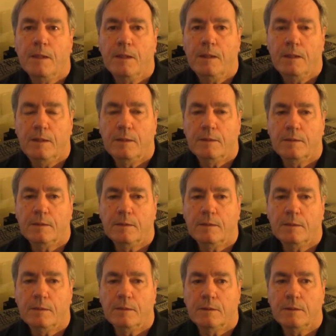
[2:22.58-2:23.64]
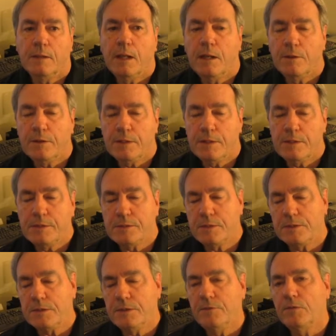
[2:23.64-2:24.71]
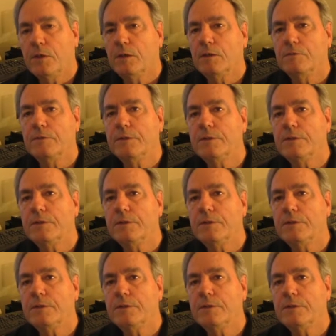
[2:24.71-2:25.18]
And nowadays it's evolved